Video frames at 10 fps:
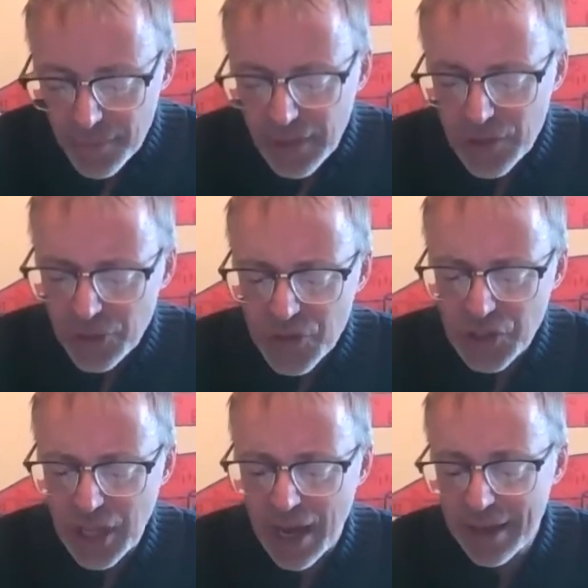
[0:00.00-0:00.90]
So this
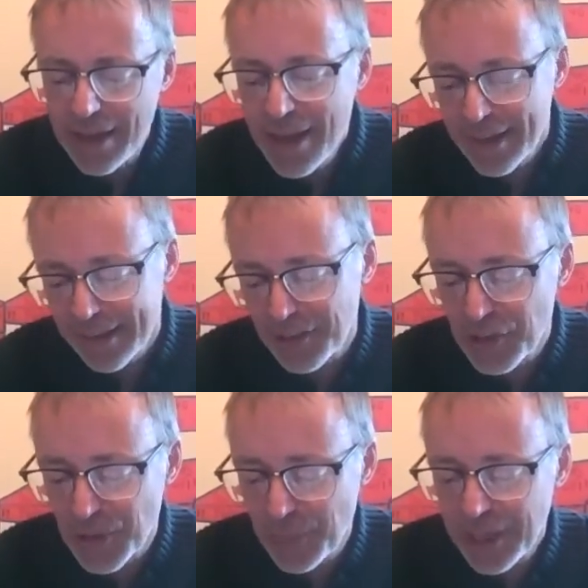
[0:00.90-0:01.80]
guy
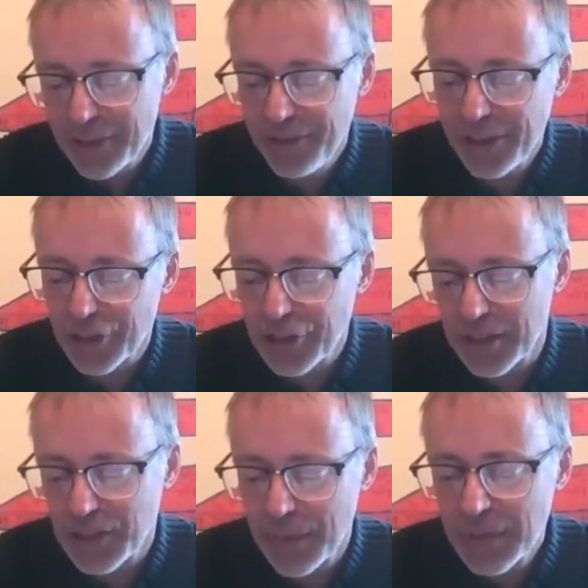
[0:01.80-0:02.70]
catches a big fish,
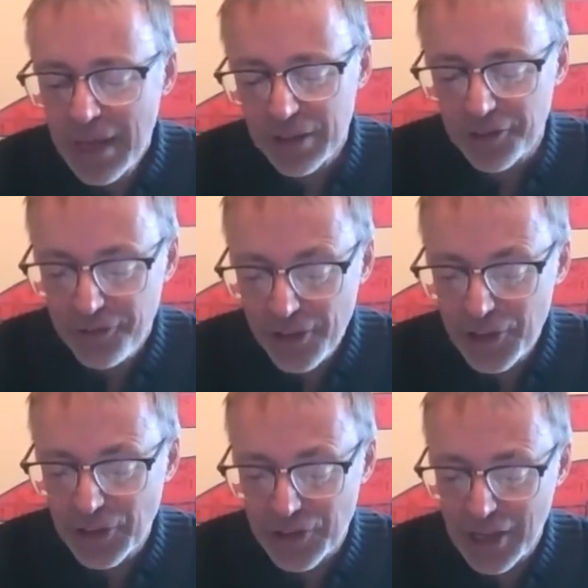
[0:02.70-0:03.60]
except the
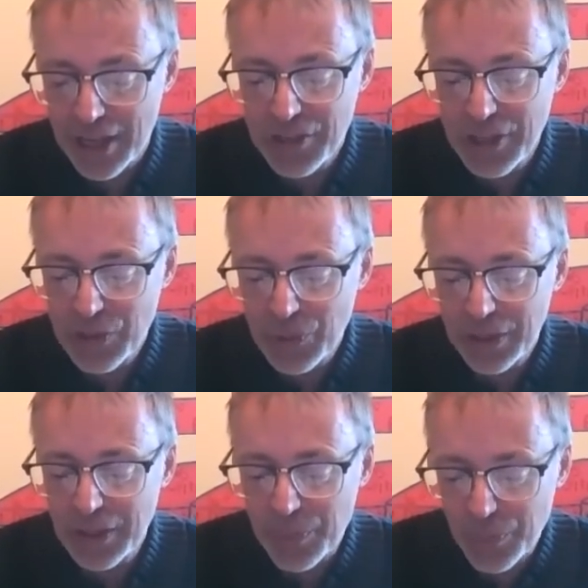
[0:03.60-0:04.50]
fish says he's
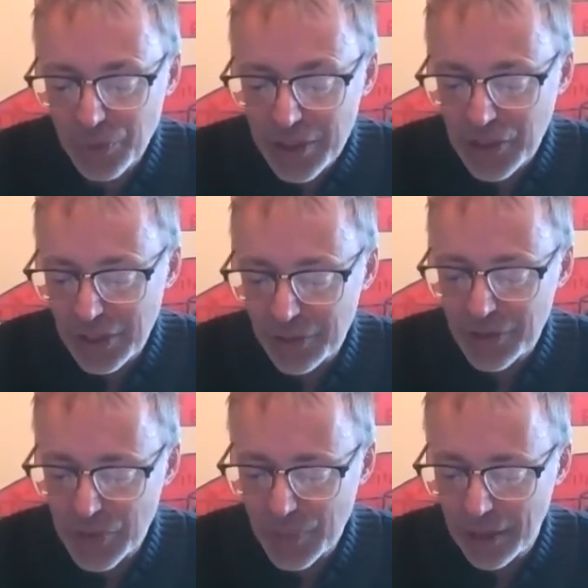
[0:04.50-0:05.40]
really a prince under a
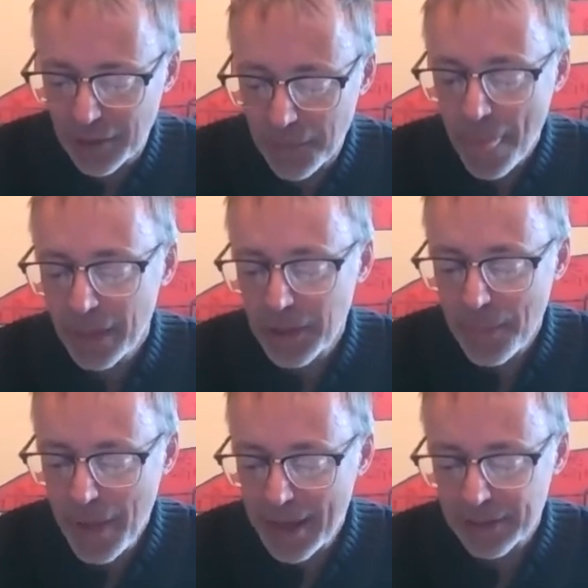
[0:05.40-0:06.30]
spell. The
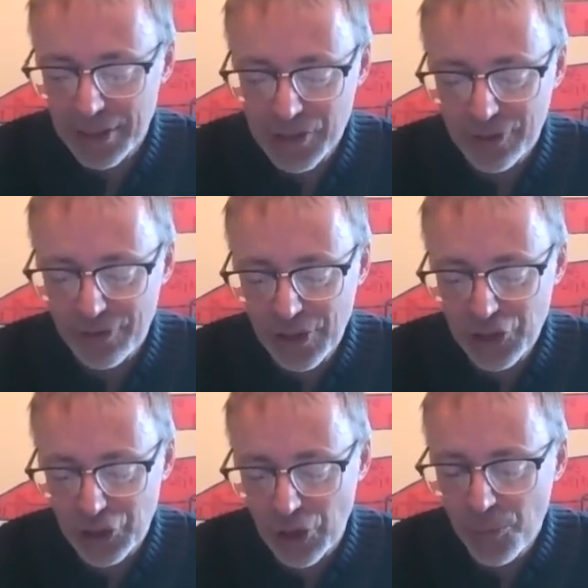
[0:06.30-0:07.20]
man lets the fish
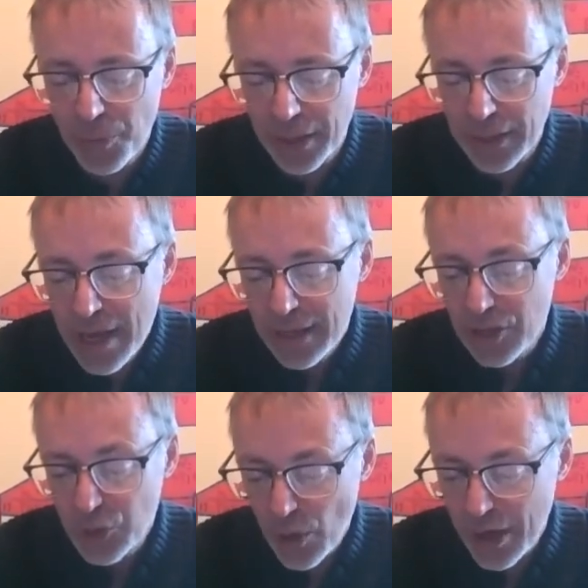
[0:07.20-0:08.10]
go, but
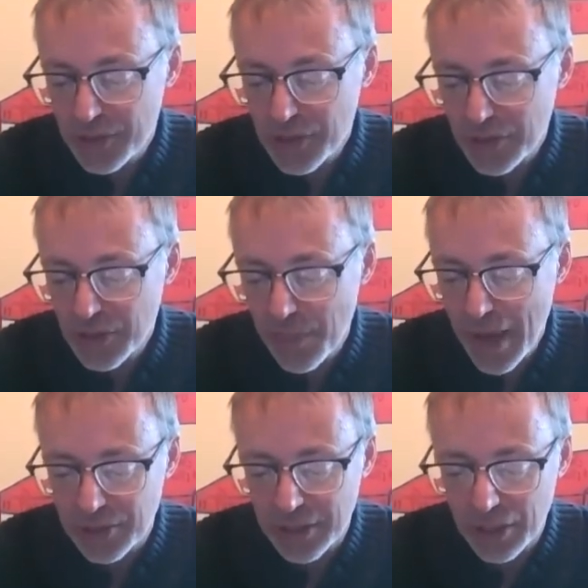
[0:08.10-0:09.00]
his wife sends him
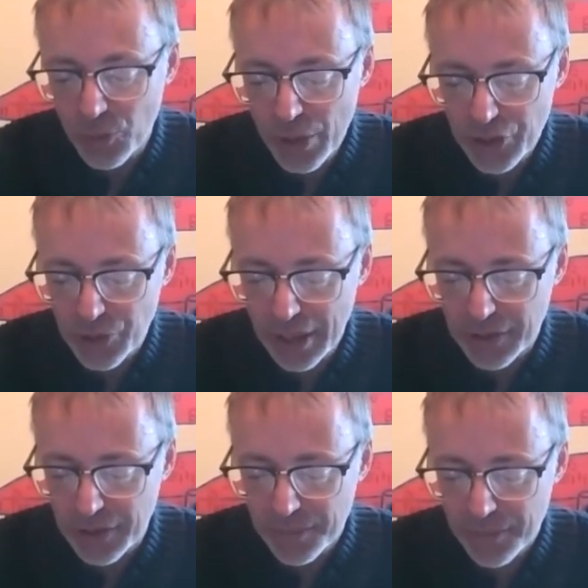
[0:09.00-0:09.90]
back to get a wish granted.